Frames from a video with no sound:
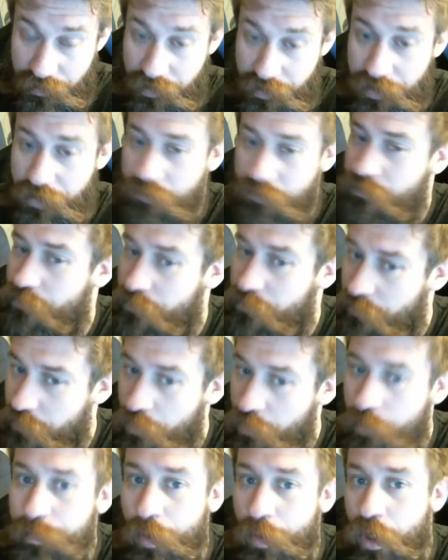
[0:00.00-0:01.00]
It's a
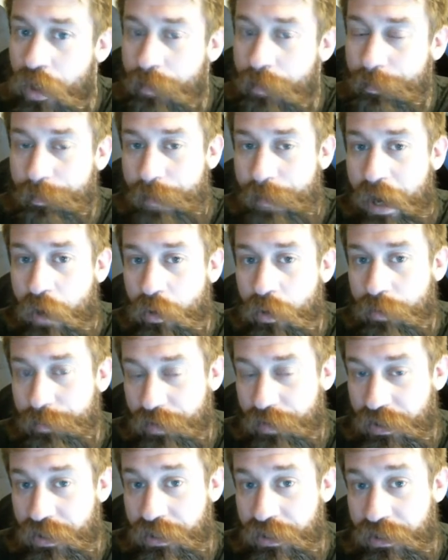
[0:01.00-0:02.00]
2-part power
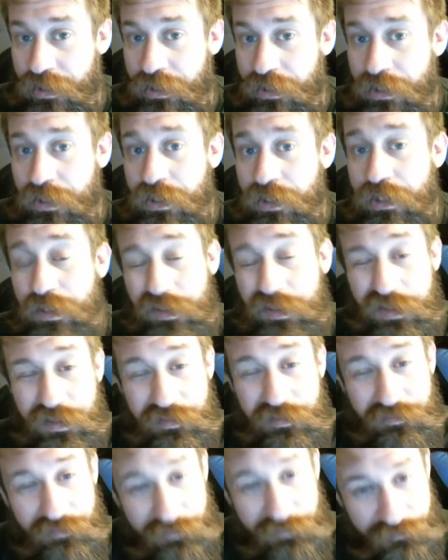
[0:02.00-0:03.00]
play that
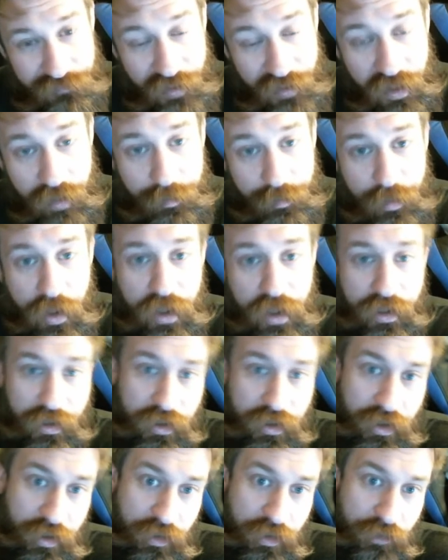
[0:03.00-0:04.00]
fell apart
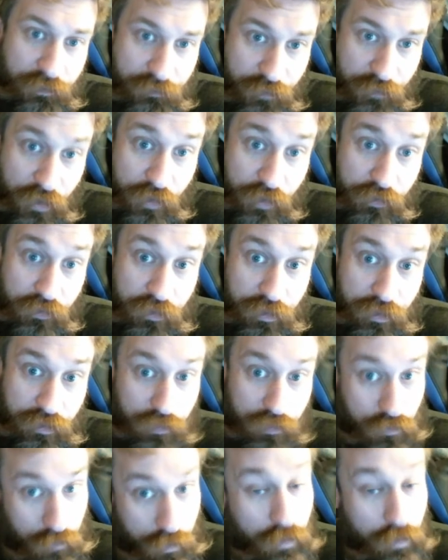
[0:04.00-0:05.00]
during the first
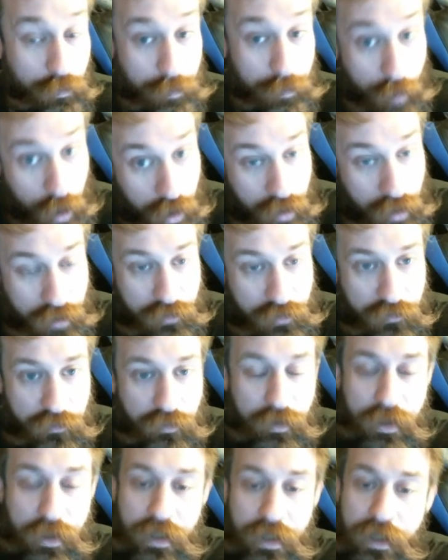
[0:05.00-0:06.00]
2 parts.
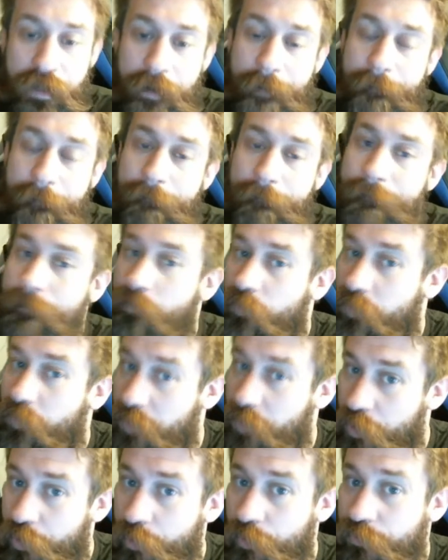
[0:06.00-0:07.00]

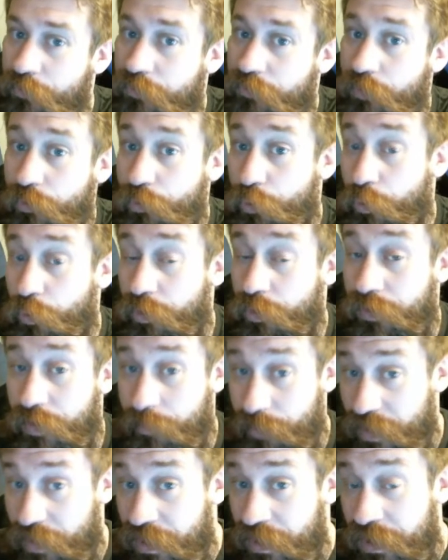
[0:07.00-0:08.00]
Nuke was to lure
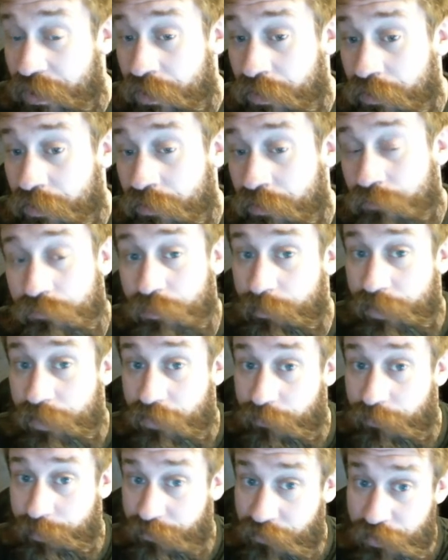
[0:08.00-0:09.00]
them in from
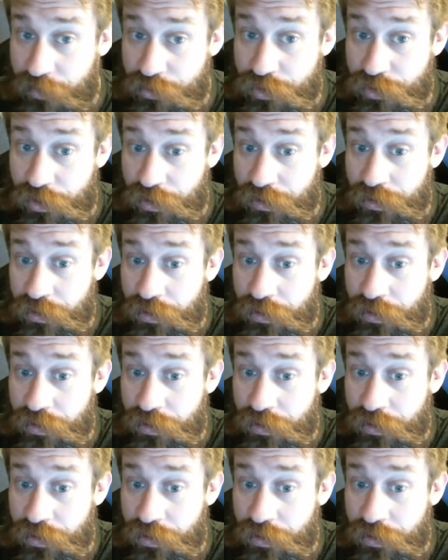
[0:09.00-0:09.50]
his position.